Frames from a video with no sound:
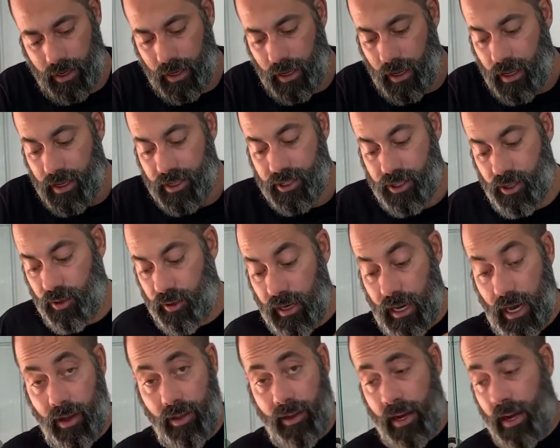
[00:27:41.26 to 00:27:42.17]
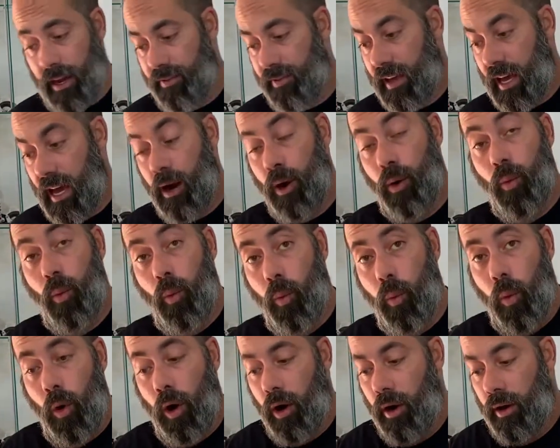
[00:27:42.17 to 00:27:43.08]
So now that I've got
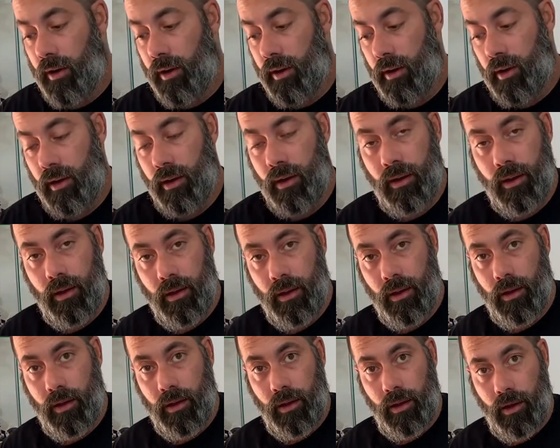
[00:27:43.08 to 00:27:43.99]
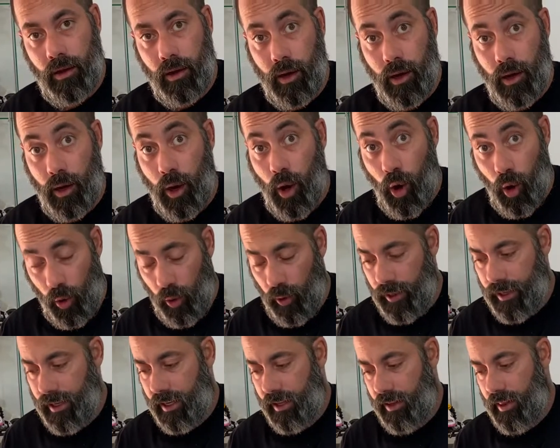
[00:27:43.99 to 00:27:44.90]
one
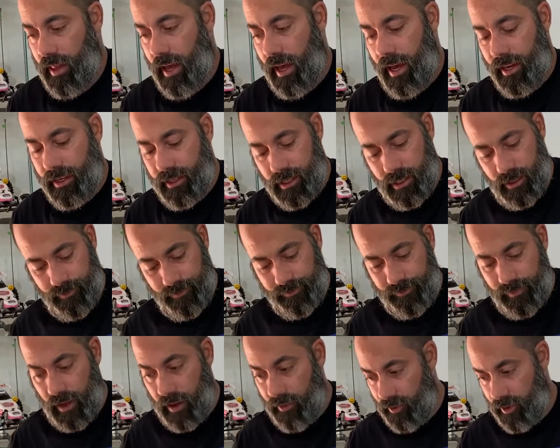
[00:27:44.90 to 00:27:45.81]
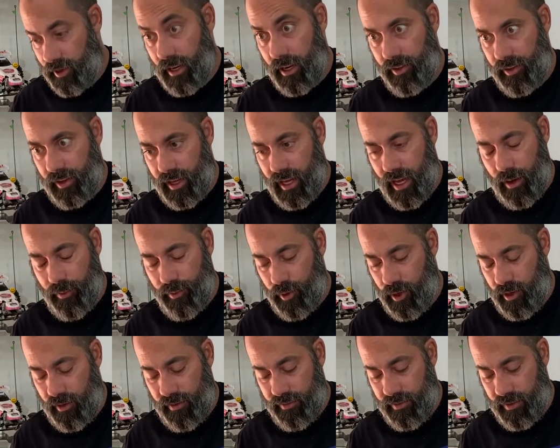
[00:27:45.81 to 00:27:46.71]
holding that, I've already got the cap
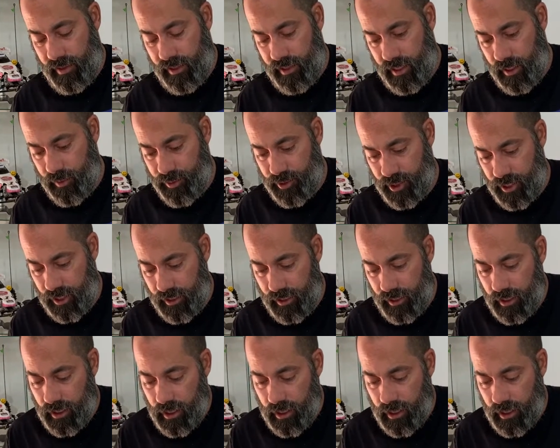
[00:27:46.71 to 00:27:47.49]
off, dipshit.